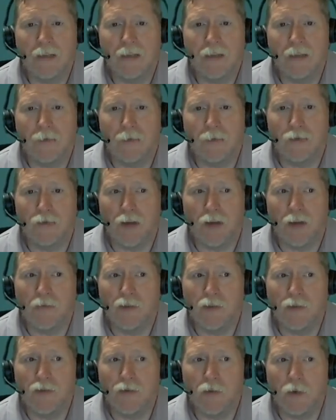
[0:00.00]
try
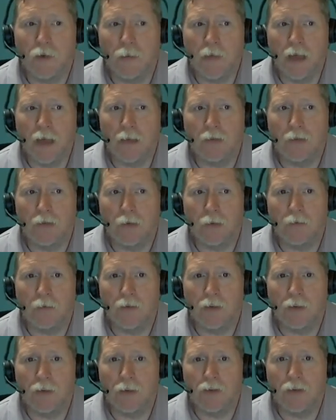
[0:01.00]
this format.
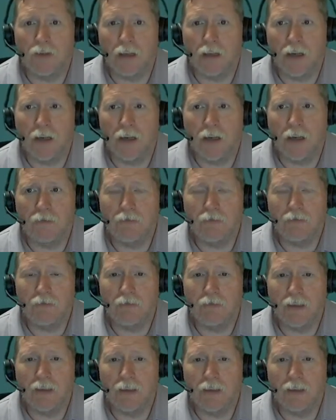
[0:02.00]
Hopefully it'll take off
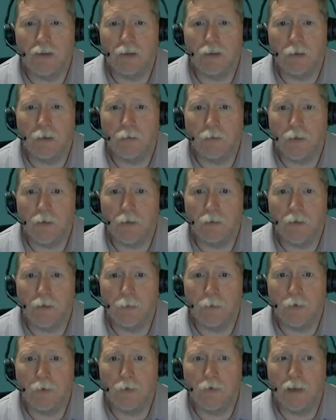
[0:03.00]
and hopefully
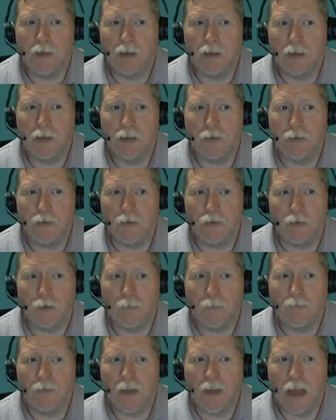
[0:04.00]
people will find it useful.
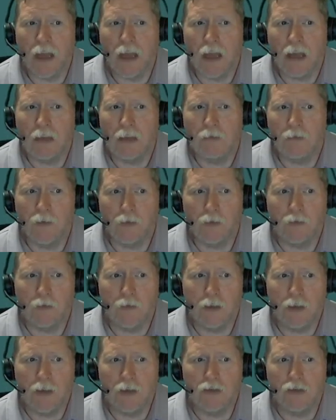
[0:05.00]
Feel
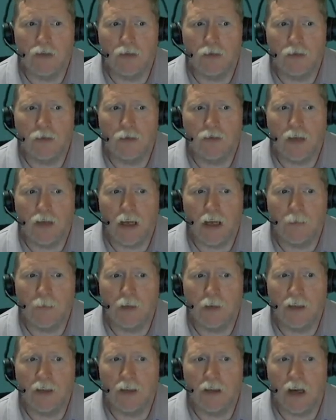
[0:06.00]
free to type
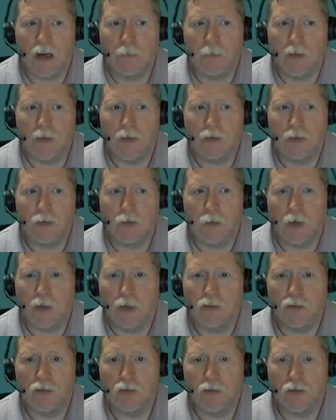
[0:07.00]
any comments or
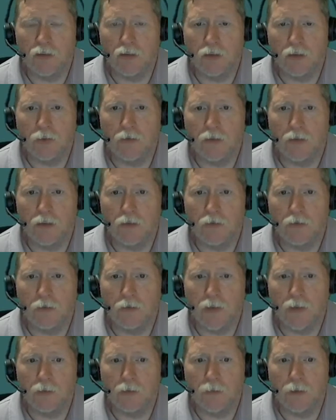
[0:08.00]
questions over in the
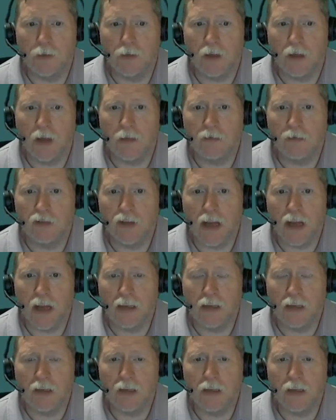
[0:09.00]
Facebook Live chat
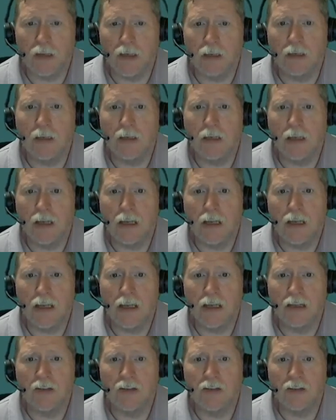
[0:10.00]
area,
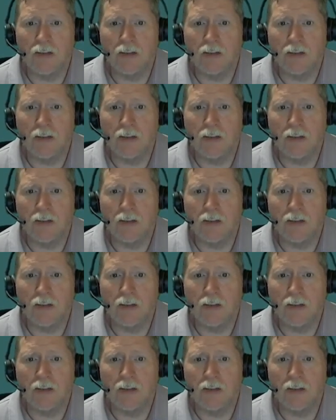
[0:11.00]
and